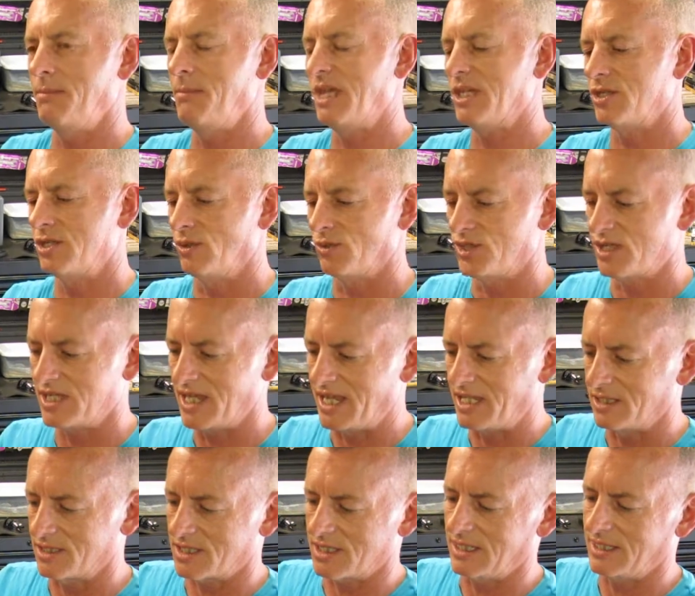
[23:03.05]
makes no
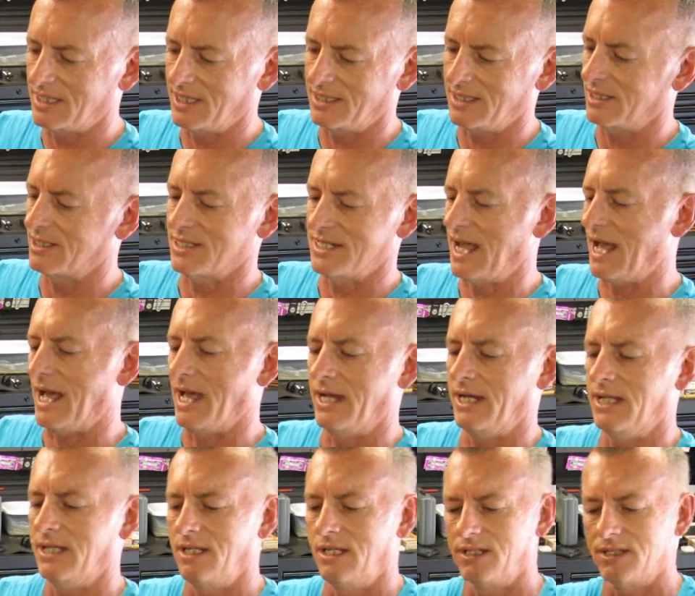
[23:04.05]
sense. It's not.
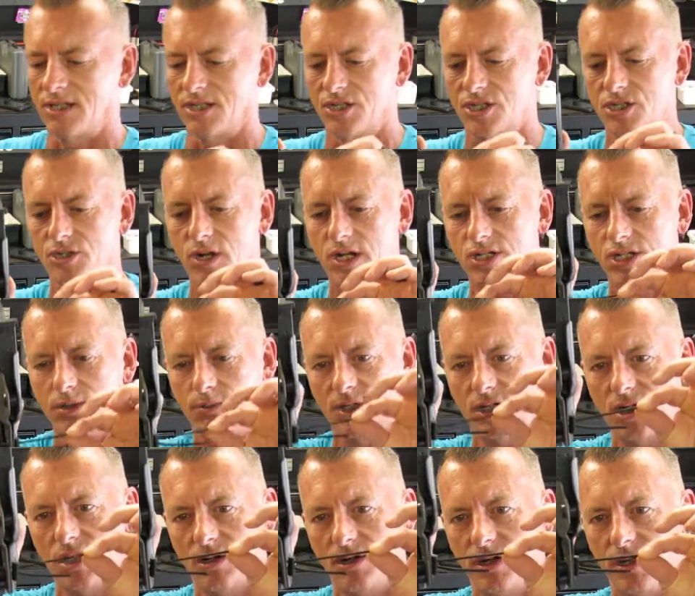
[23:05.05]
It's a stretchy
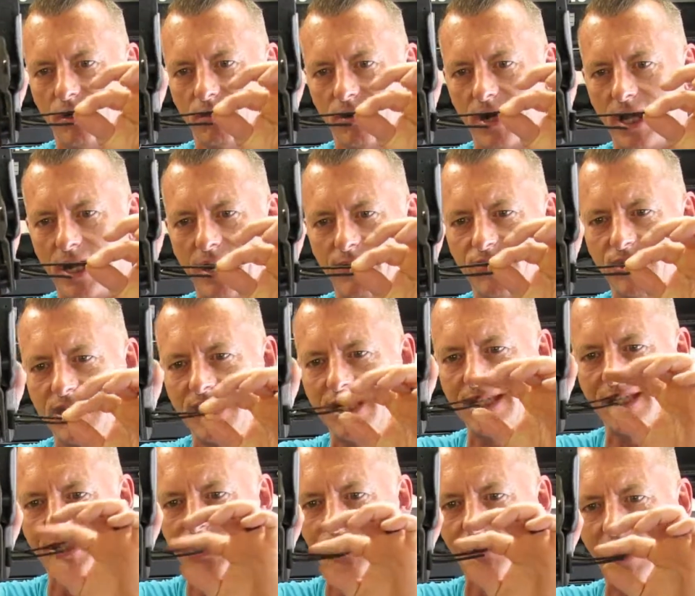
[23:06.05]
material, right? And I've seen
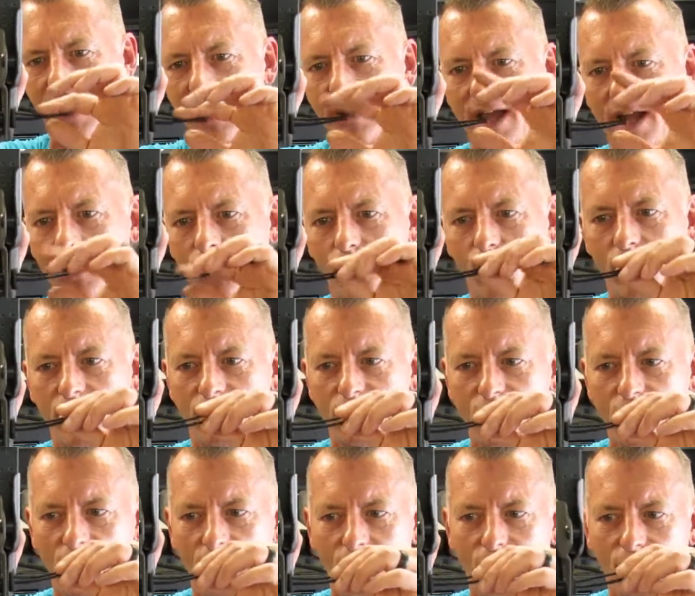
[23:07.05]
this around. I don't know what it's
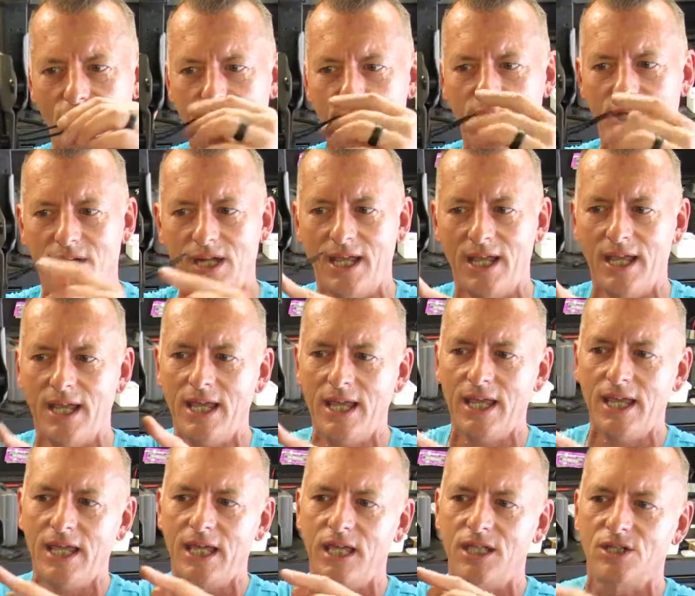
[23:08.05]
called, but
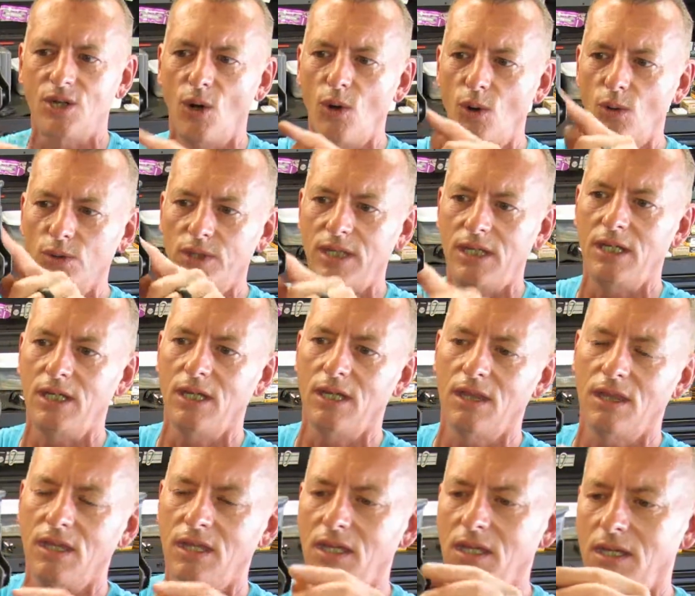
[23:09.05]
it's holding
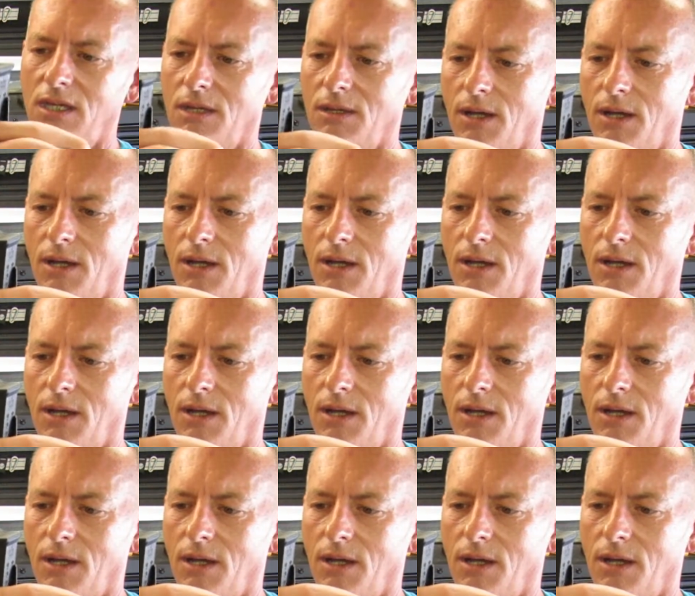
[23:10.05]
the